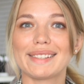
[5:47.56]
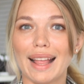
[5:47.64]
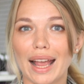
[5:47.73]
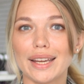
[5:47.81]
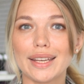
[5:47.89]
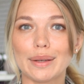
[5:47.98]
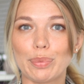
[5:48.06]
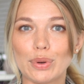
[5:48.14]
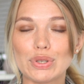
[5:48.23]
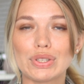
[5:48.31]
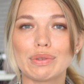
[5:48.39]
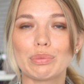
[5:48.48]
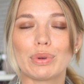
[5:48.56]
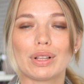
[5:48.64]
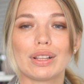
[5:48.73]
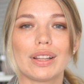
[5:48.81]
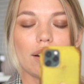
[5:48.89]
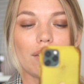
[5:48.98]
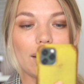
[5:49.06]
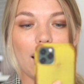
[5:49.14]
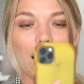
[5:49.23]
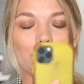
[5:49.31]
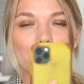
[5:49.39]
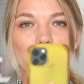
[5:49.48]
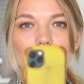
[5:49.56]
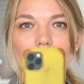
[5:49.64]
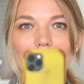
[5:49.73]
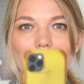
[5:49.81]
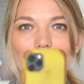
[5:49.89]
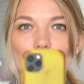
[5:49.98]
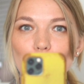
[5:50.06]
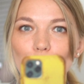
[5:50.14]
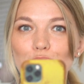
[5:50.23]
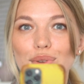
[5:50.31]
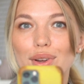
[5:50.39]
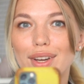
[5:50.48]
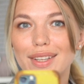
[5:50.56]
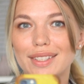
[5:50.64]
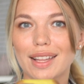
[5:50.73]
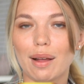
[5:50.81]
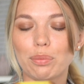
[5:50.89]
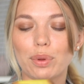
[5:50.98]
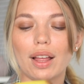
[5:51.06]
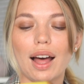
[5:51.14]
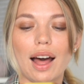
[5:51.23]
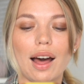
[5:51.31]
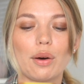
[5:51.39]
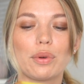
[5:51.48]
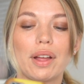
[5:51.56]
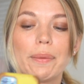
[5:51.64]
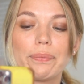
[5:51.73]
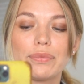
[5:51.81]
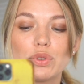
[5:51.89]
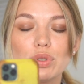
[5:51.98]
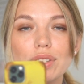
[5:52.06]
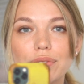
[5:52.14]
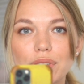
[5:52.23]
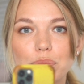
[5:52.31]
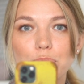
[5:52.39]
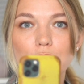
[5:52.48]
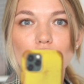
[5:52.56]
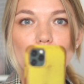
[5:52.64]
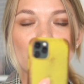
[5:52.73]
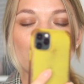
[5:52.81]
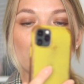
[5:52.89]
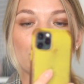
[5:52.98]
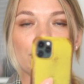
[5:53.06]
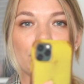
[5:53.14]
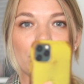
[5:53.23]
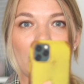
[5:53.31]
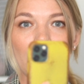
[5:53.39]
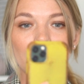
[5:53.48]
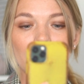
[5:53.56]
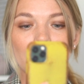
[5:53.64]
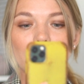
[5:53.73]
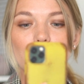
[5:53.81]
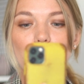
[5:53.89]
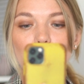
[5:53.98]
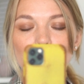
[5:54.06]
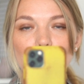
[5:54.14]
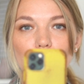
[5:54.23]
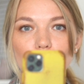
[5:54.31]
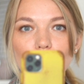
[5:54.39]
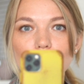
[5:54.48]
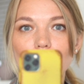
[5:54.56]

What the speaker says: lighting possible. Right now, I'm just gonna show you an example how two different pictures, two different angles going to look.